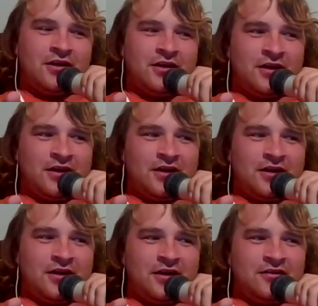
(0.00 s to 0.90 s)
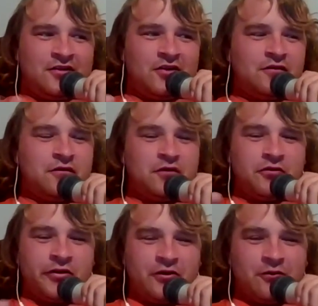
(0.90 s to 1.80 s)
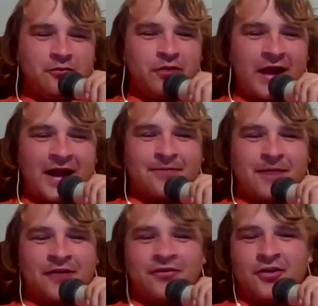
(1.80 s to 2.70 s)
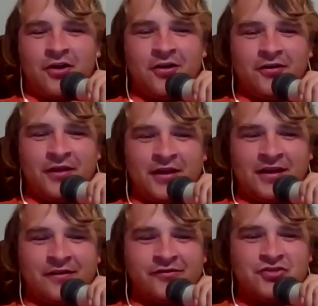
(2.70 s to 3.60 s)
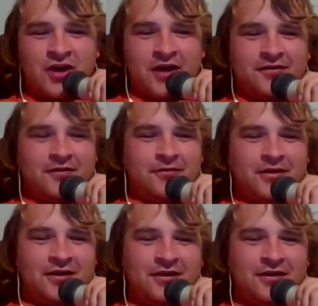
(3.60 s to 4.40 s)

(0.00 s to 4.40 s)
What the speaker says: the voodoo black magic art that is shock tuning.